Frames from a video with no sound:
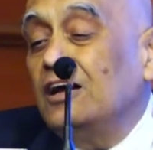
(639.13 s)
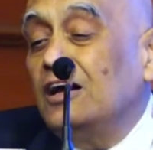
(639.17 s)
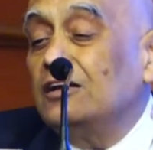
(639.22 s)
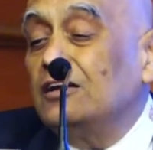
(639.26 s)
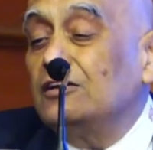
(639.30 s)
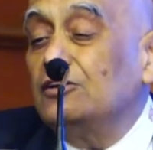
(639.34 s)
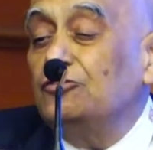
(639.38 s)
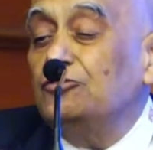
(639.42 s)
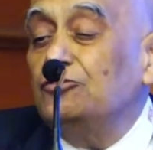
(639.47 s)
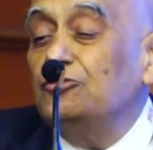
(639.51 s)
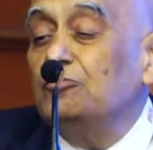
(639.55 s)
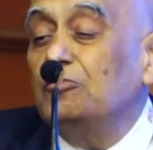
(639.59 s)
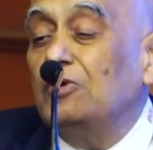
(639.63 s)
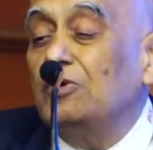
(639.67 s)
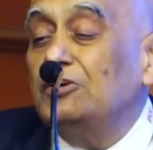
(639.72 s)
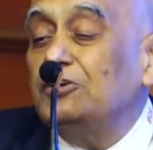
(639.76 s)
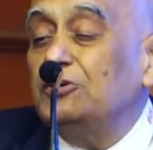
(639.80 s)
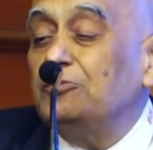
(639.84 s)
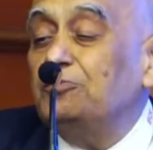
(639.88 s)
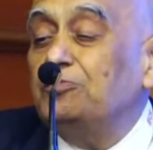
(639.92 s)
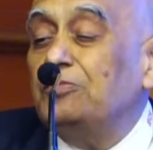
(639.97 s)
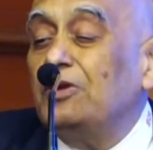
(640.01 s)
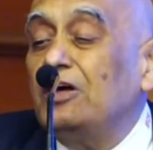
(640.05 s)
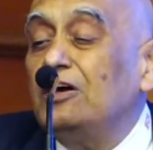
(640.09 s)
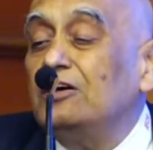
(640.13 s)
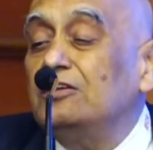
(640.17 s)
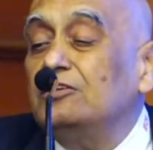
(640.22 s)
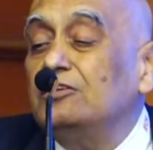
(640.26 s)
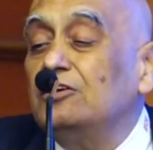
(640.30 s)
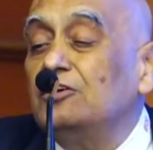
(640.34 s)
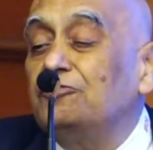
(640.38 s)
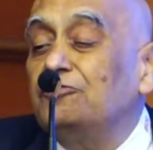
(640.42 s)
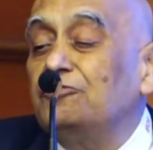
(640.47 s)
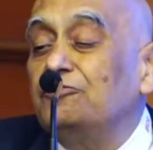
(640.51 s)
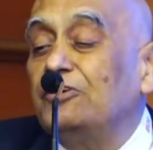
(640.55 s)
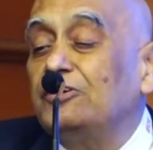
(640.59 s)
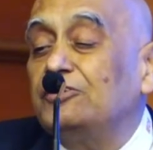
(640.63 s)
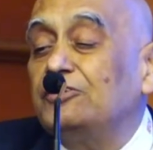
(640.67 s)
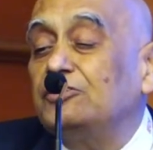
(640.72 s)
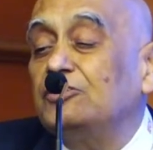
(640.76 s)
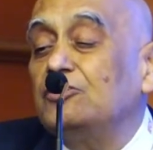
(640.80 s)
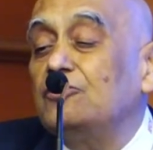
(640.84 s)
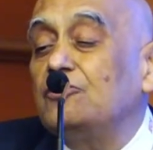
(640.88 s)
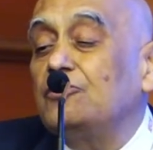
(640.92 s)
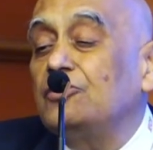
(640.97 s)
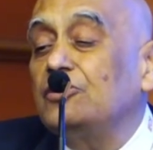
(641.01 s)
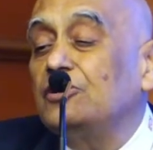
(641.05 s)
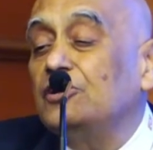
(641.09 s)
and if you multiply the
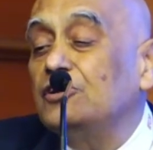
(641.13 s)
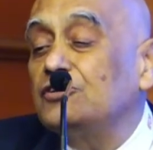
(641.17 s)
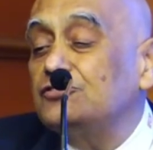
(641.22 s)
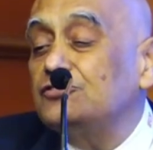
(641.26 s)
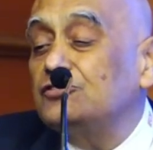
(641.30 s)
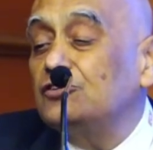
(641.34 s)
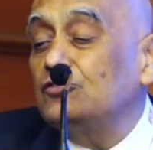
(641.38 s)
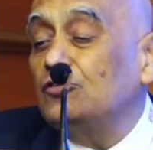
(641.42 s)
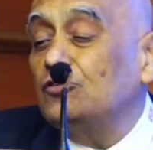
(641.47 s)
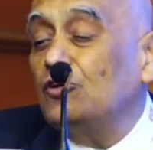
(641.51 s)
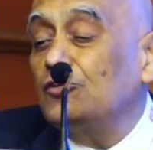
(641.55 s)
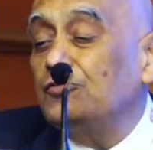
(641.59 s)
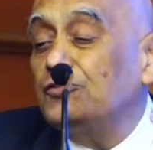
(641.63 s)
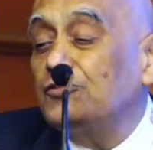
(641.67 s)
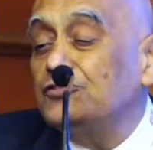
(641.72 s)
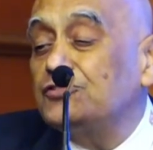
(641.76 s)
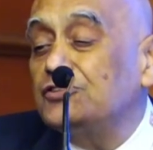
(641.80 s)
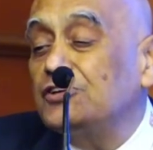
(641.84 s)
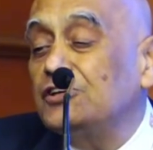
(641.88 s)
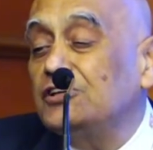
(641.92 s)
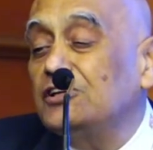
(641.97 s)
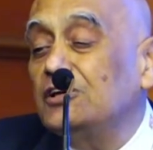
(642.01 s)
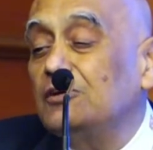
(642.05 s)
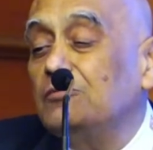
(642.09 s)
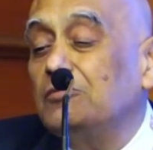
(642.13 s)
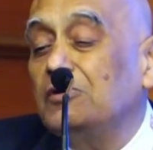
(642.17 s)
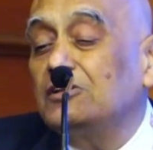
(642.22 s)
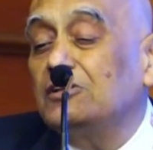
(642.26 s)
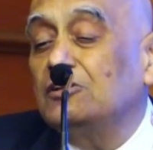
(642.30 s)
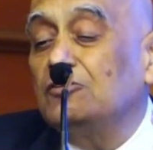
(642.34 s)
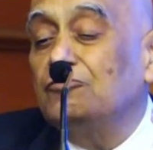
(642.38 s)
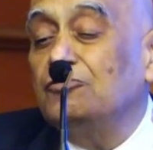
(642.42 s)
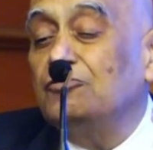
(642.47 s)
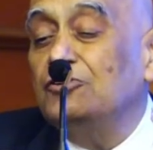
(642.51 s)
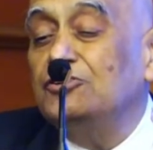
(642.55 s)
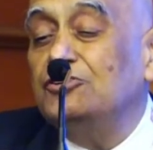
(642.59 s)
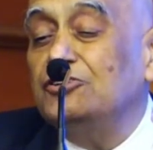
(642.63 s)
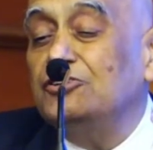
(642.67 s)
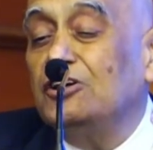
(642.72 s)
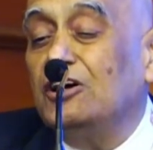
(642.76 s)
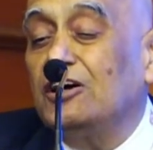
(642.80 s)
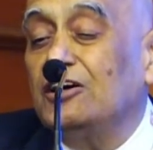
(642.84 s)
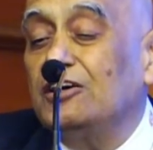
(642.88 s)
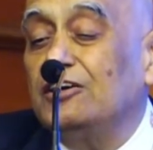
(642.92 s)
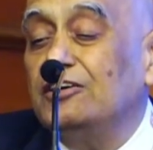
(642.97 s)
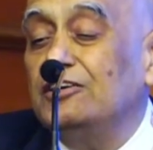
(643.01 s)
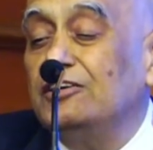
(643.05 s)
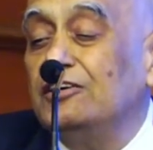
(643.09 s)
effective regurgitant orifice area by the
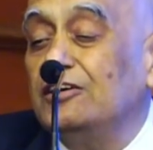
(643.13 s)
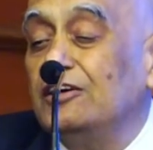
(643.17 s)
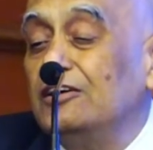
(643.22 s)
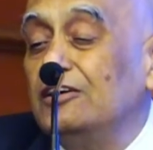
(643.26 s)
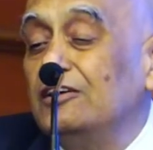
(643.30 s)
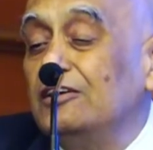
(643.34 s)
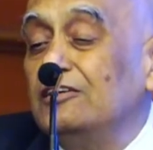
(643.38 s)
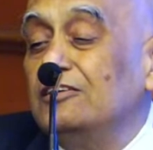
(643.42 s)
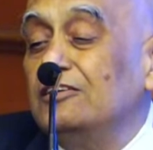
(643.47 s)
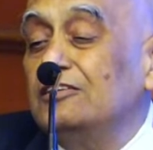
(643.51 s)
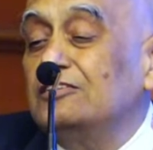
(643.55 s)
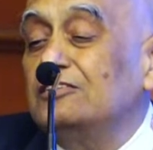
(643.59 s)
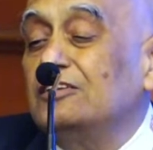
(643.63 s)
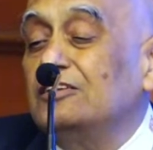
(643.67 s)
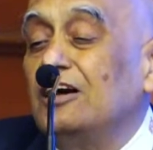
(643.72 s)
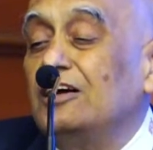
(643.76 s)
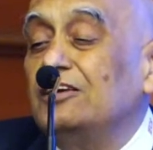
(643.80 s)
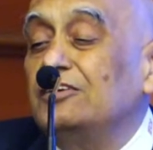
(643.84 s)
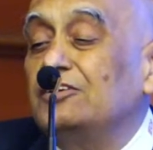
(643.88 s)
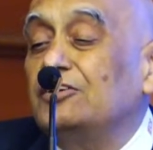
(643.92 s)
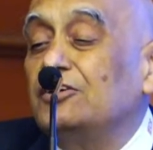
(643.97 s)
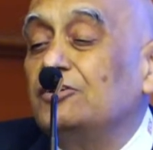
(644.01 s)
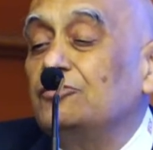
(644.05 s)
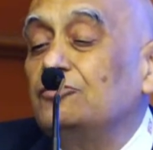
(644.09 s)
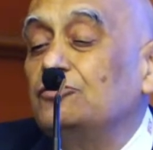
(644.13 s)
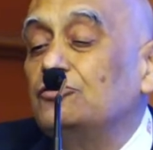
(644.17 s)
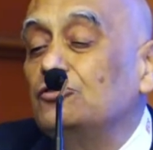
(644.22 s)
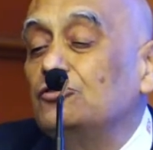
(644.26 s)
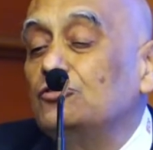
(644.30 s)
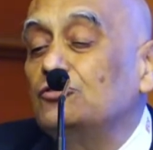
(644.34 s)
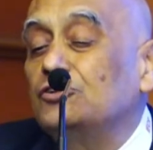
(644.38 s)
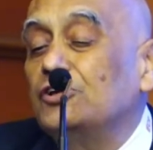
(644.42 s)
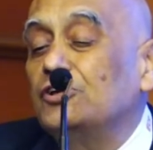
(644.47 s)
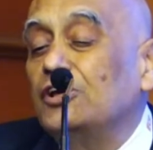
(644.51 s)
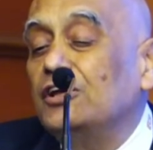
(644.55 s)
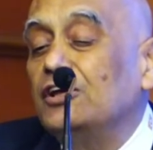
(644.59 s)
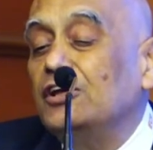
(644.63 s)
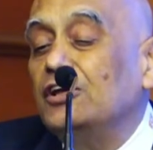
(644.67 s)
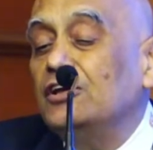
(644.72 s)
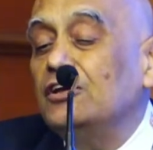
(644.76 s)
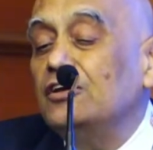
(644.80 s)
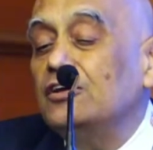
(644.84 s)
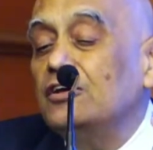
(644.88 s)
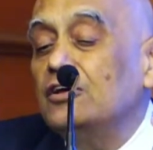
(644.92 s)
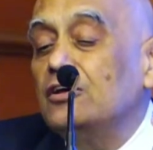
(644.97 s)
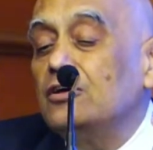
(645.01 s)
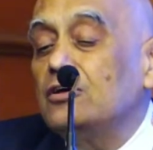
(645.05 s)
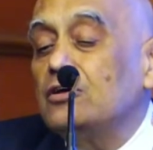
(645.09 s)
VTI, that gives you the
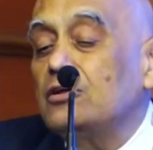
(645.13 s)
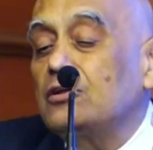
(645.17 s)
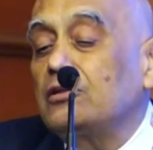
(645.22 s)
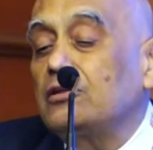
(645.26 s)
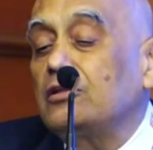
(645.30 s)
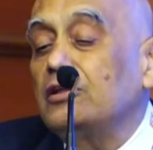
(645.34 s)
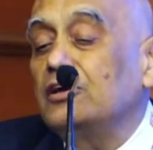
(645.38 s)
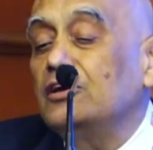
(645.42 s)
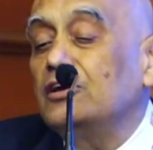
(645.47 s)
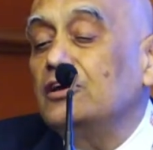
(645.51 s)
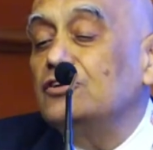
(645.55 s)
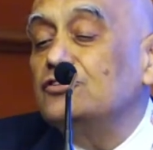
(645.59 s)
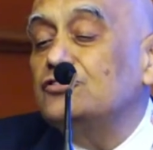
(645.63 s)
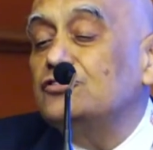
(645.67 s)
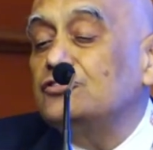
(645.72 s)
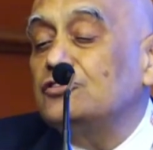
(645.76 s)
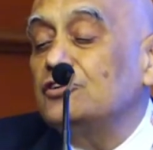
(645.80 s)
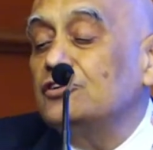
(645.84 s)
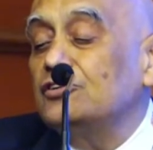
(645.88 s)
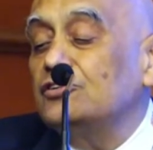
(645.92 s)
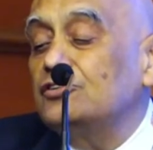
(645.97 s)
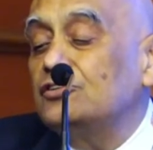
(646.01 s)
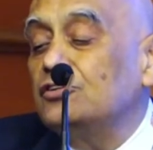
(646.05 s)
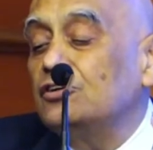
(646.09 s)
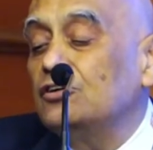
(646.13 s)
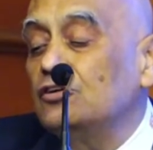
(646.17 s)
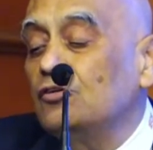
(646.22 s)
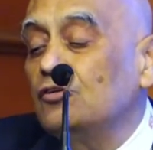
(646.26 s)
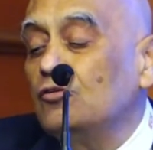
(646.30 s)
regurgitant